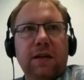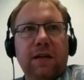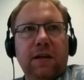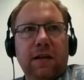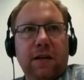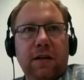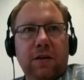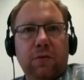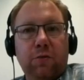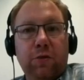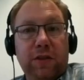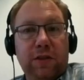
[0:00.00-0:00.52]

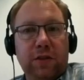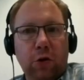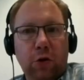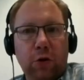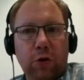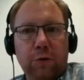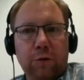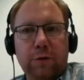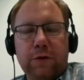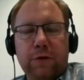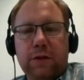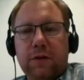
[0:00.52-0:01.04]

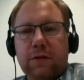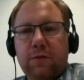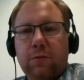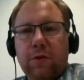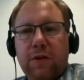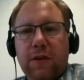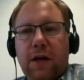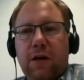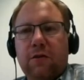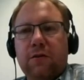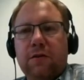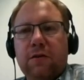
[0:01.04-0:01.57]
resolved
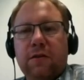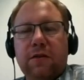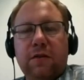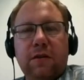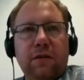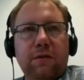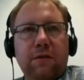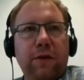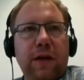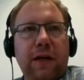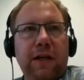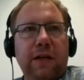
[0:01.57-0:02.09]
without
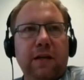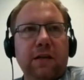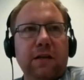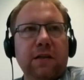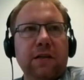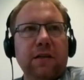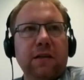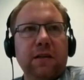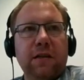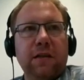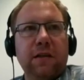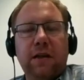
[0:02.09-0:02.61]
a failure.